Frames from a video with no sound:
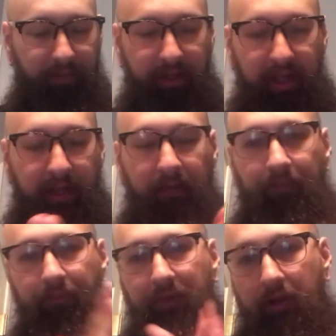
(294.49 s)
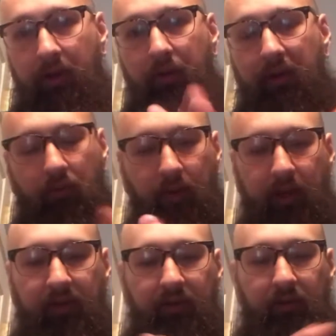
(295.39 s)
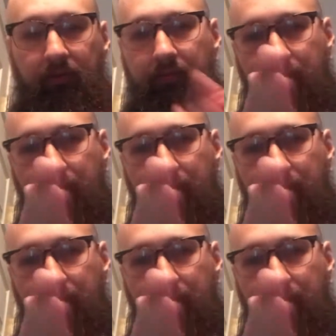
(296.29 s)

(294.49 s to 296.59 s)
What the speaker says: Again, you're going to want to